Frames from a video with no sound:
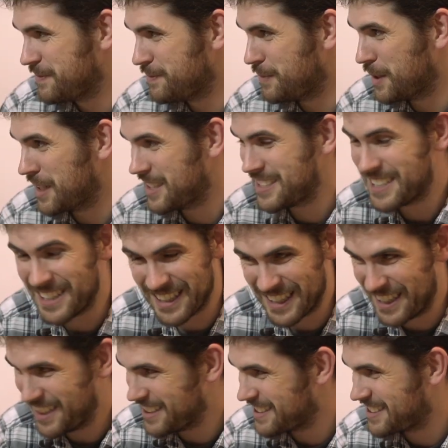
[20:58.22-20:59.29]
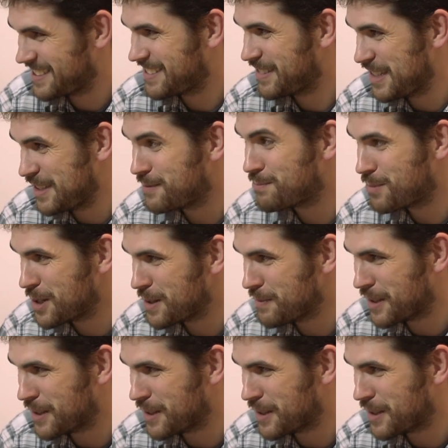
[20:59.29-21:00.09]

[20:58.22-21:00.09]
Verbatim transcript: But until then, it's it's pretty